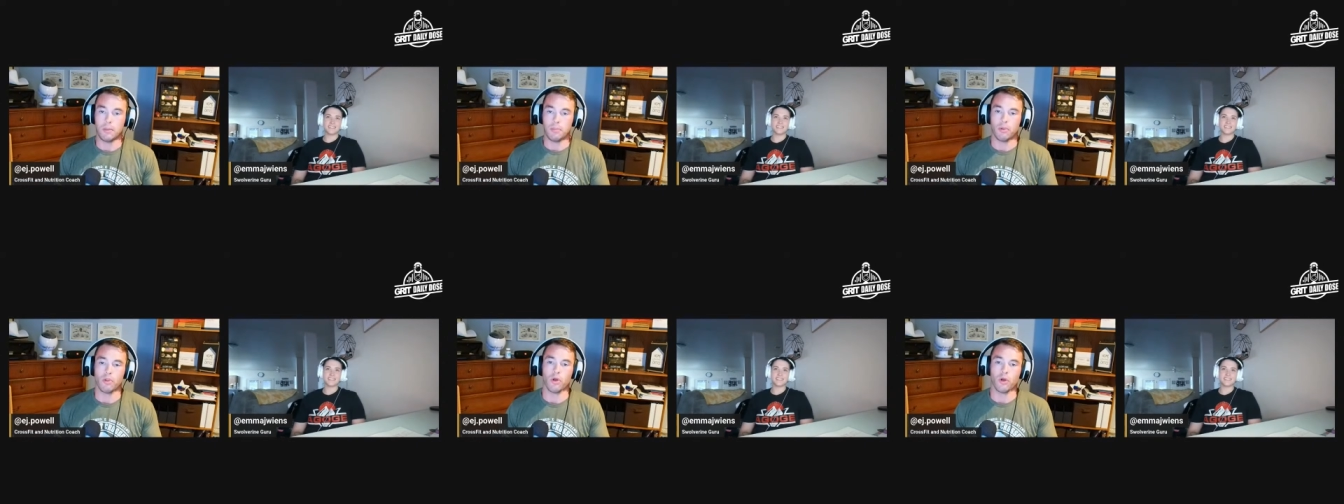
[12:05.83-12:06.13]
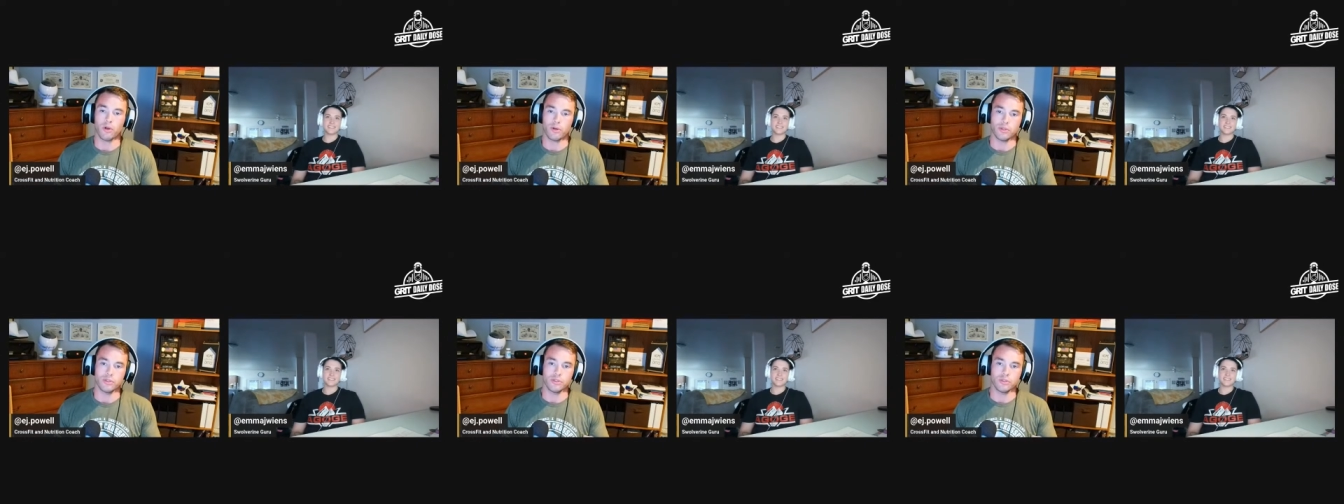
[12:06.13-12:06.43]

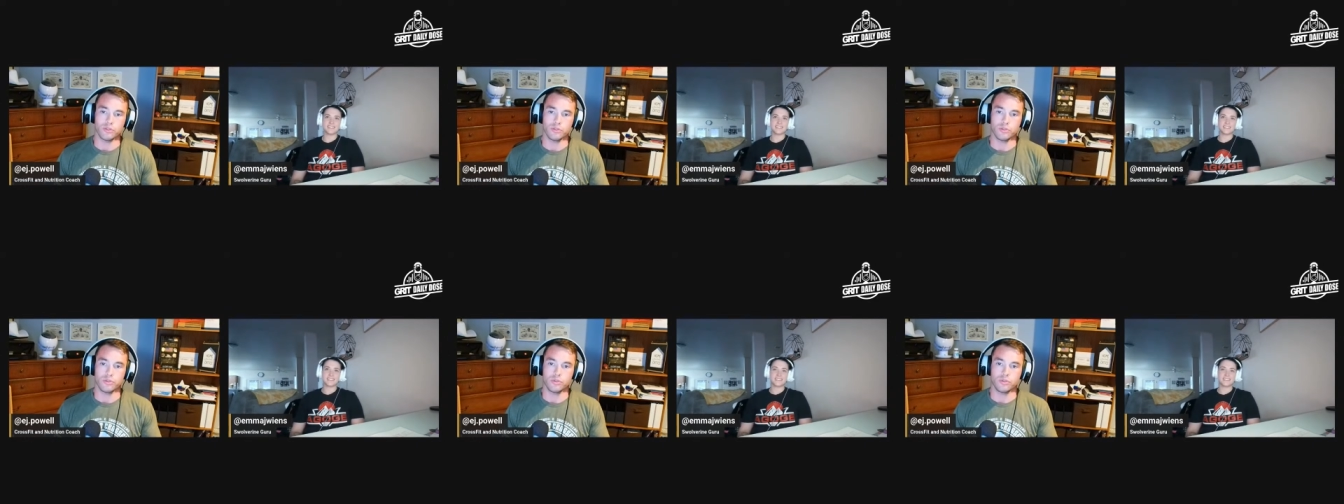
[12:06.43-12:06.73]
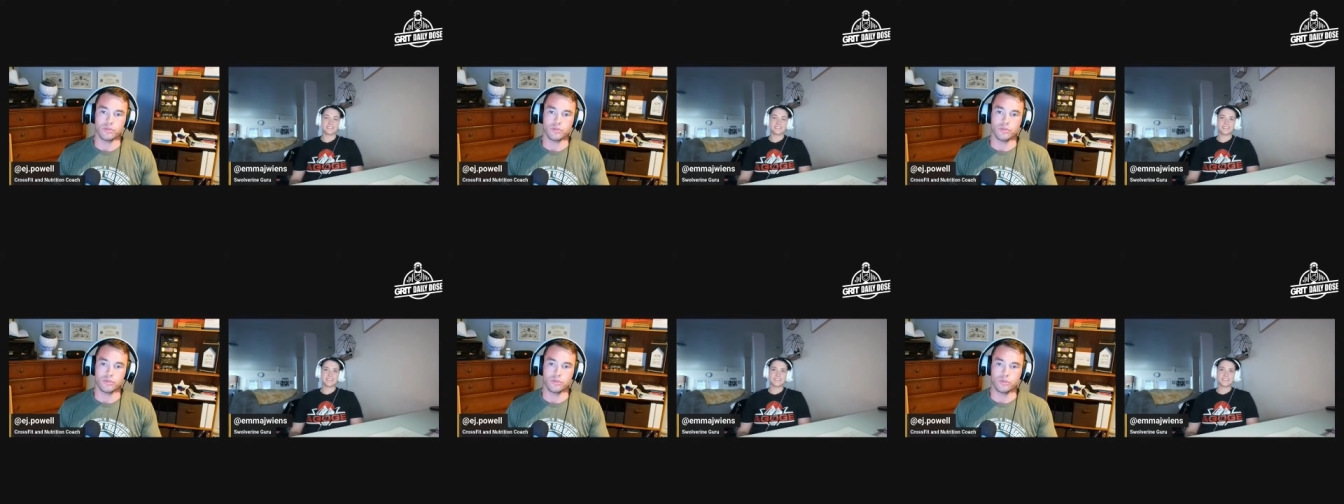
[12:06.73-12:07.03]
like people aren't
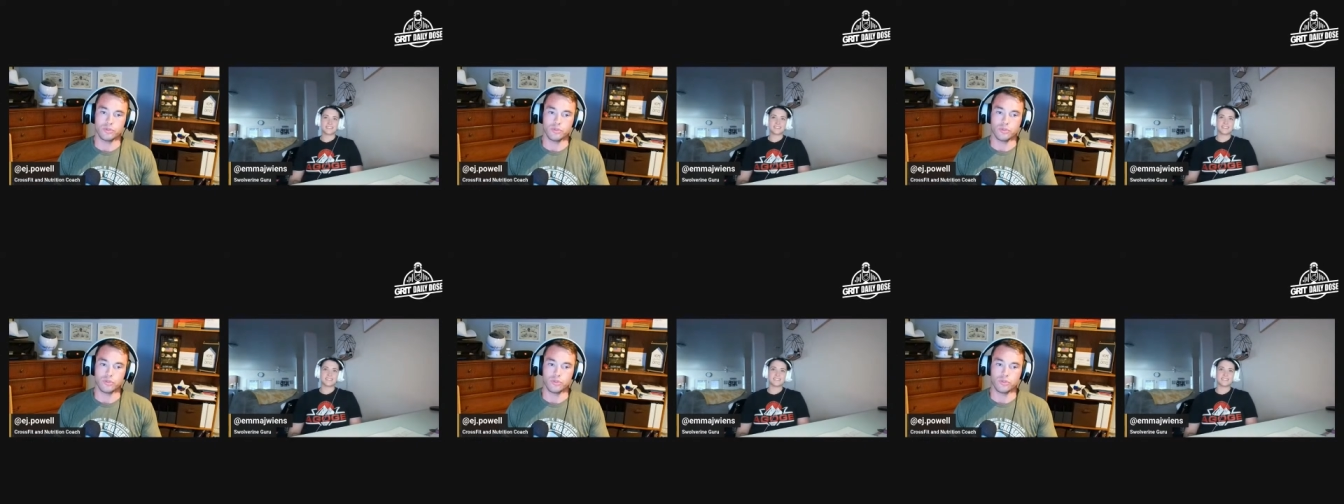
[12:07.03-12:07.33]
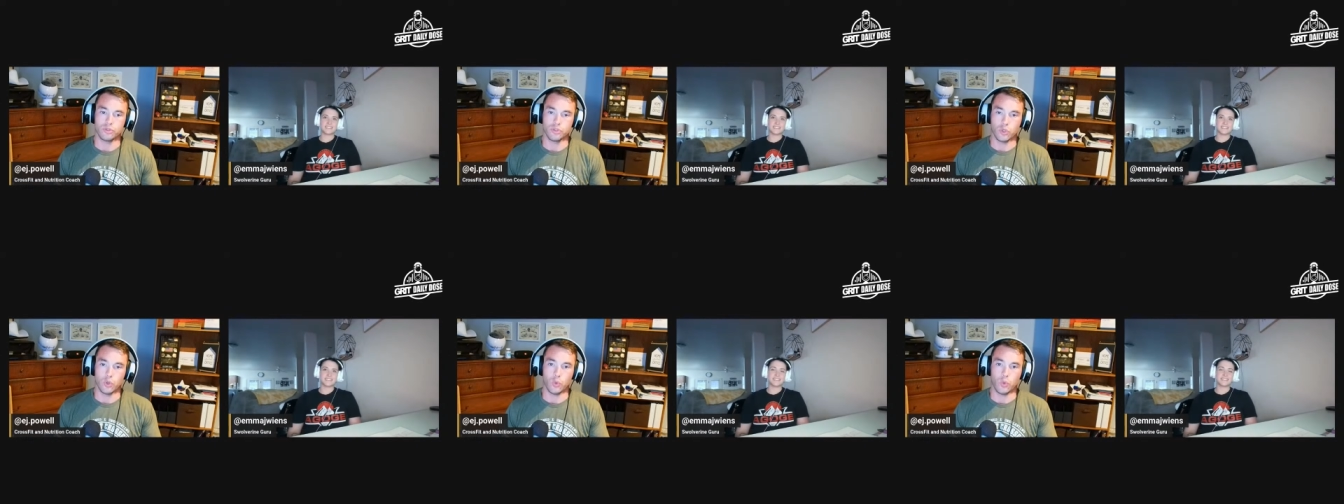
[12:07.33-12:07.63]

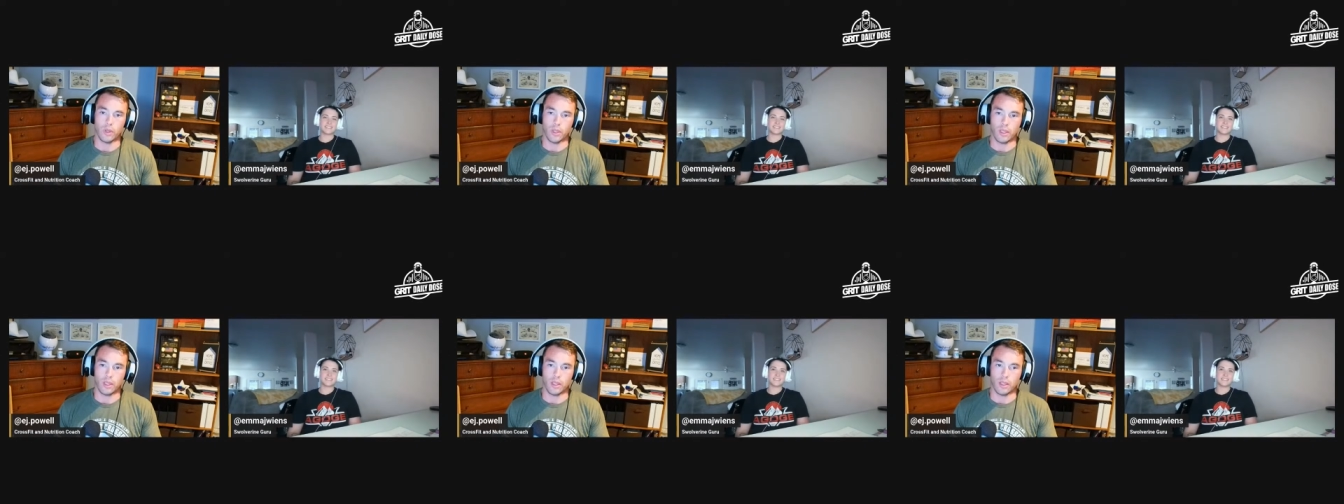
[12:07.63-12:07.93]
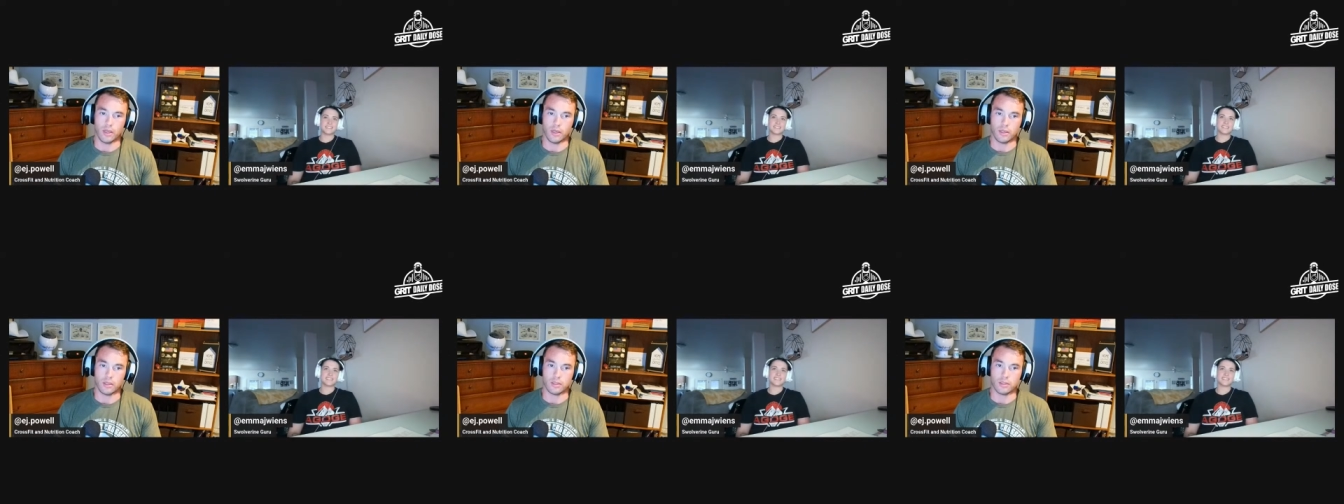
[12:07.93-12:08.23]

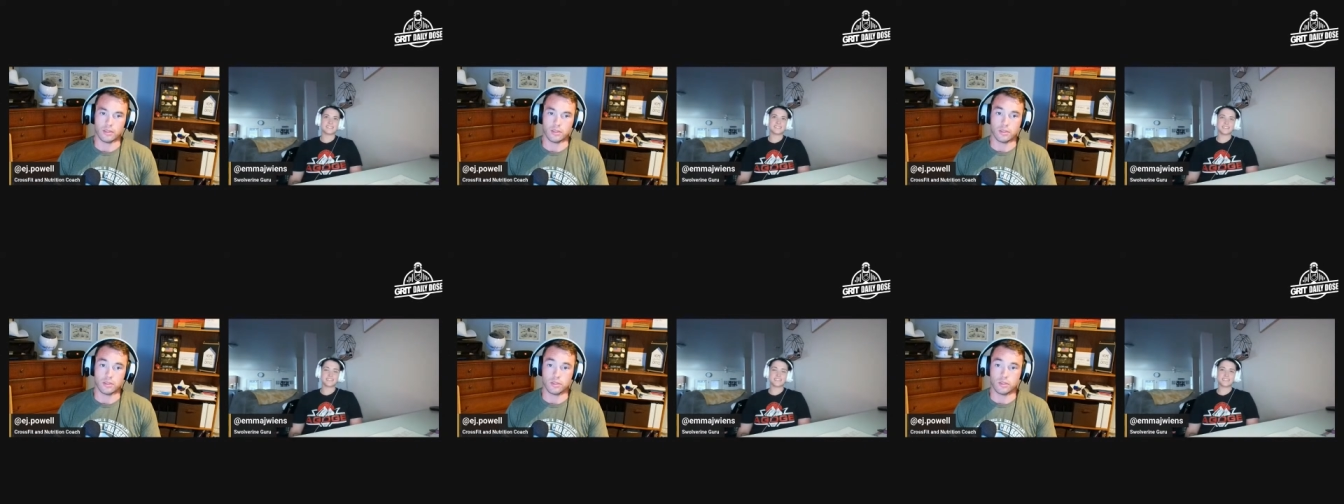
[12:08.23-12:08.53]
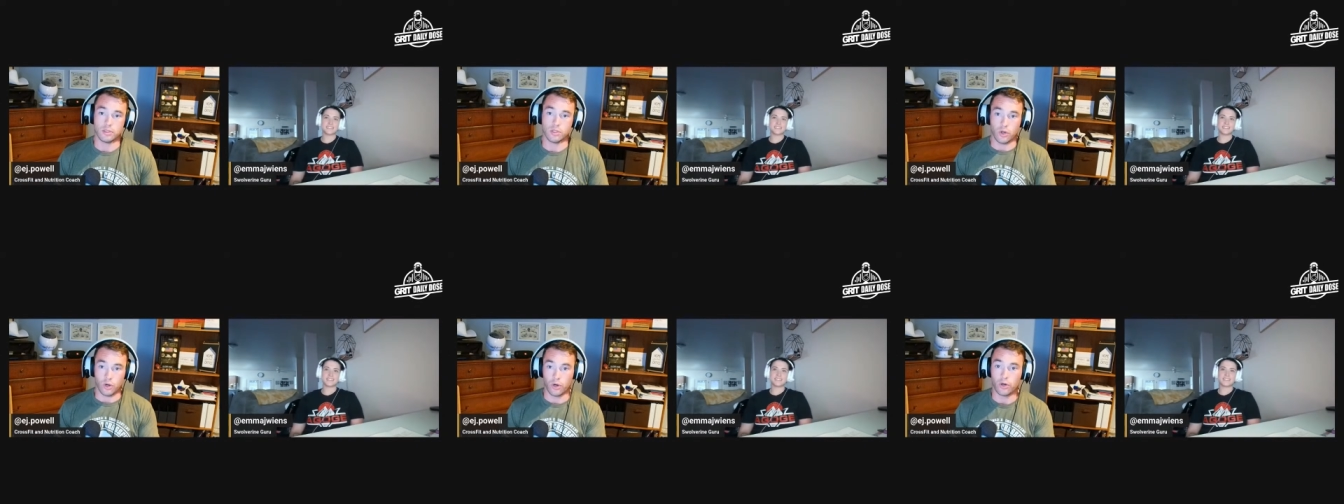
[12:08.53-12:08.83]
doing it
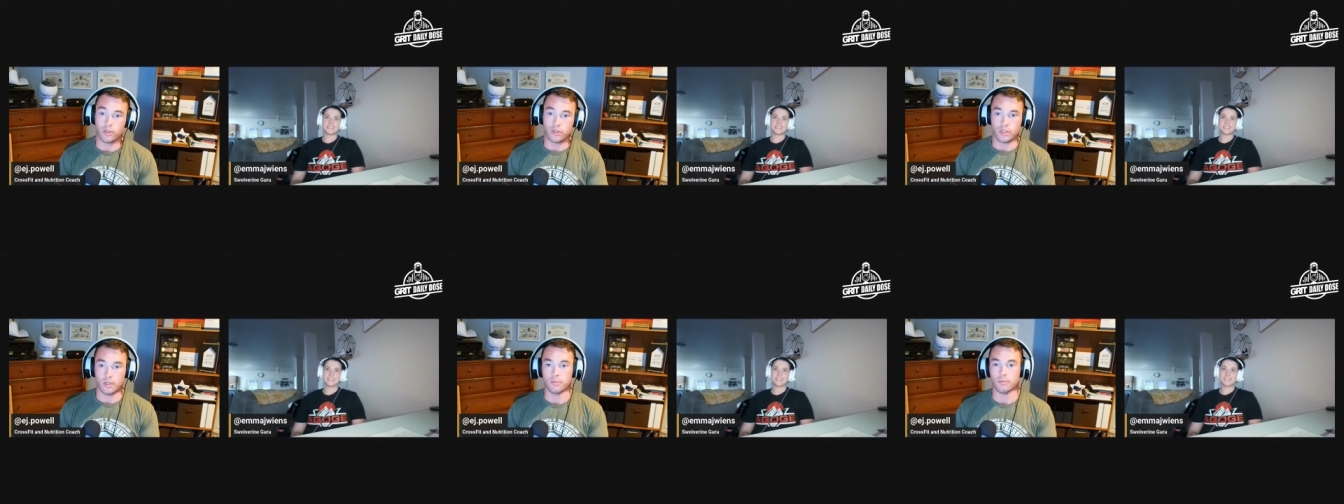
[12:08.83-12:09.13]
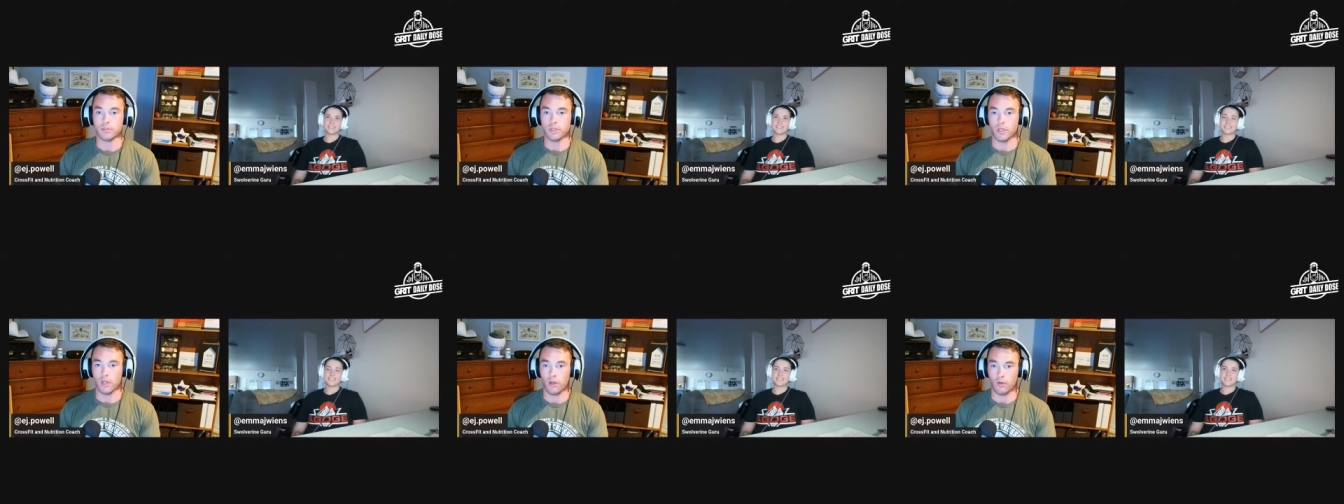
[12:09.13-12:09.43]
to hurt
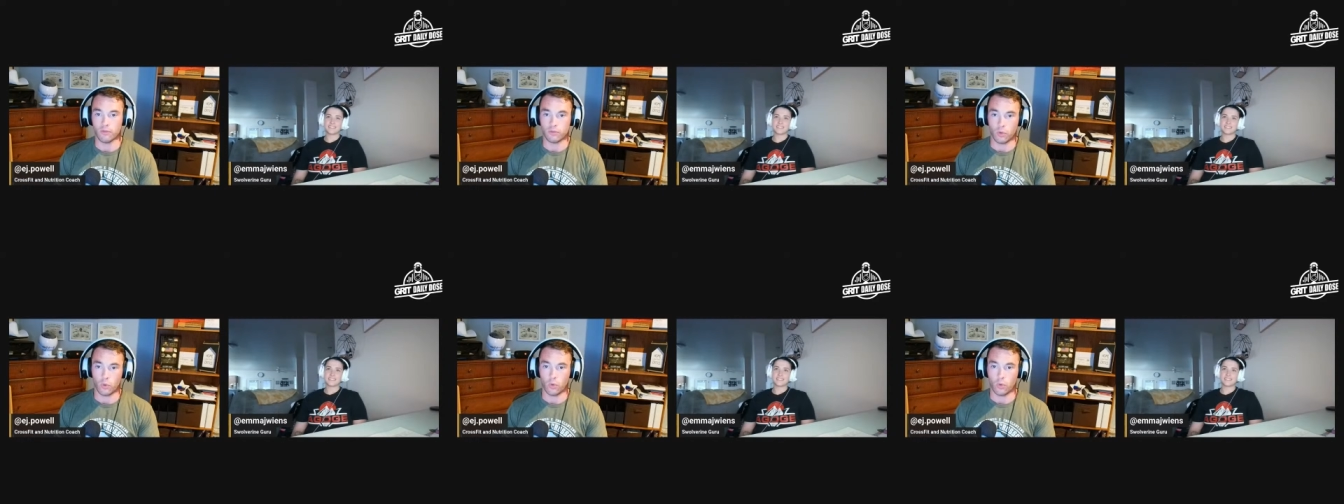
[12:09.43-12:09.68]
themselves